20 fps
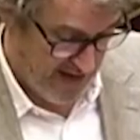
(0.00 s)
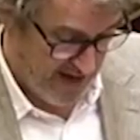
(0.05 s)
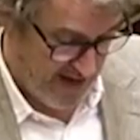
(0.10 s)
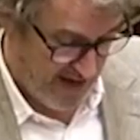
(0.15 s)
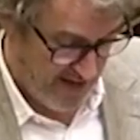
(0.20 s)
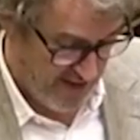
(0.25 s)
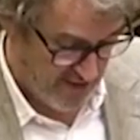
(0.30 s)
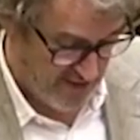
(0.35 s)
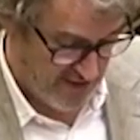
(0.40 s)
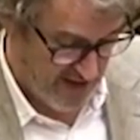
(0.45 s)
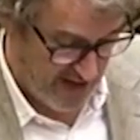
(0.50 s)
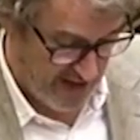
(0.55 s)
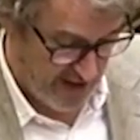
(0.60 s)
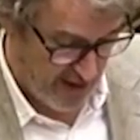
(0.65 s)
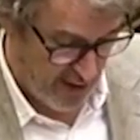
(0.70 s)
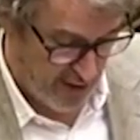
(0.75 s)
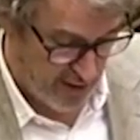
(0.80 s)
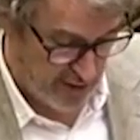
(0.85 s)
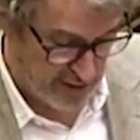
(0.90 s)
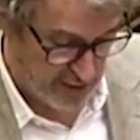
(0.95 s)
and other
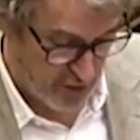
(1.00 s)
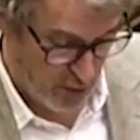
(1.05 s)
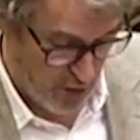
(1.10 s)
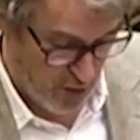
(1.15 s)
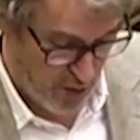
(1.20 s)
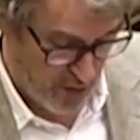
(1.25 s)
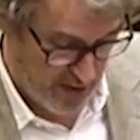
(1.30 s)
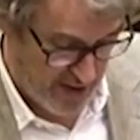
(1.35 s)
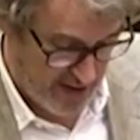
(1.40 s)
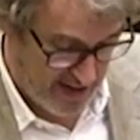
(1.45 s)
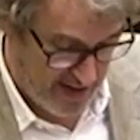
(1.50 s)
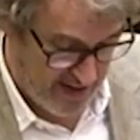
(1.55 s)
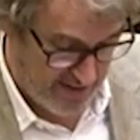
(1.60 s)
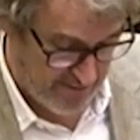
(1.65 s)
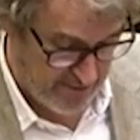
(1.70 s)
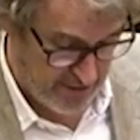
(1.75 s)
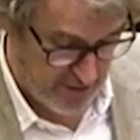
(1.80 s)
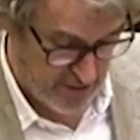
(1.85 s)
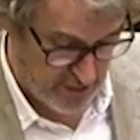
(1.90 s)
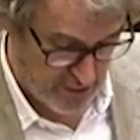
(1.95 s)
stakeholders already
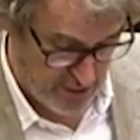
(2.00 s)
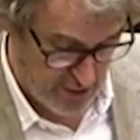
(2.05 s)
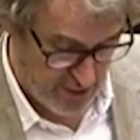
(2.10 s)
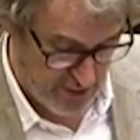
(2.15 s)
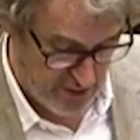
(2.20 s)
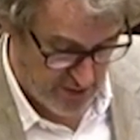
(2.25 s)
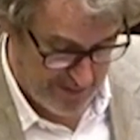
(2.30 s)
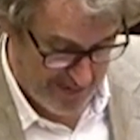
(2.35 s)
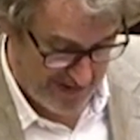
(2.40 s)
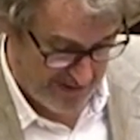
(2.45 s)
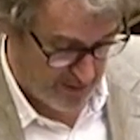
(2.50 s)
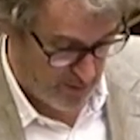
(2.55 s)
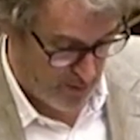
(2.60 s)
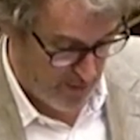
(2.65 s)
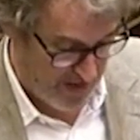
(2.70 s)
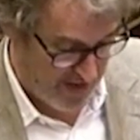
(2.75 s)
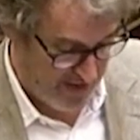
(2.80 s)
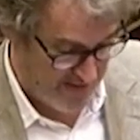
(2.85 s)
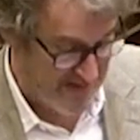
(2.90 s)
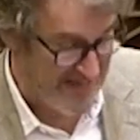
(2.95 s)
have concerns about the
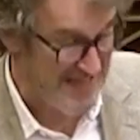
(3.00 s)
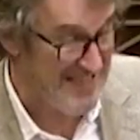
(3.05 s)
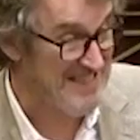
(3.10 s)
way the